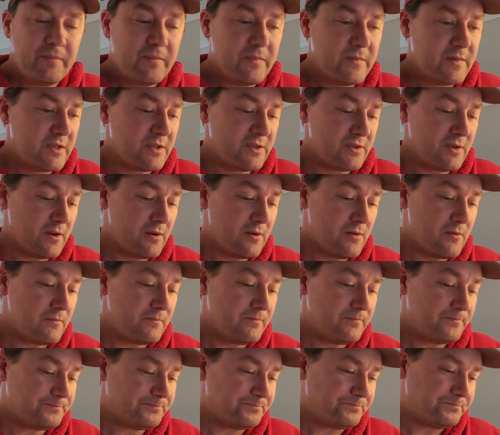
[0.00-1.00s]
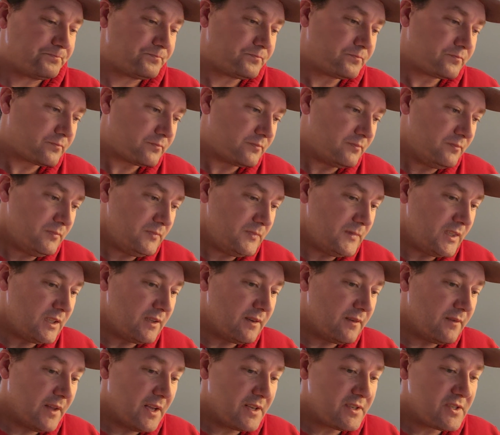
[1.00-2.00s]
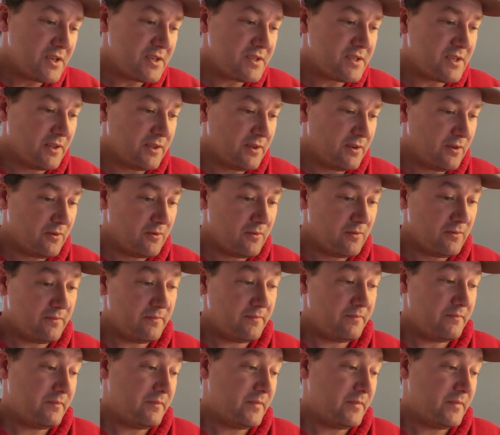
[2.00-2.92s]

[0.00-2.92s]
So that's just a little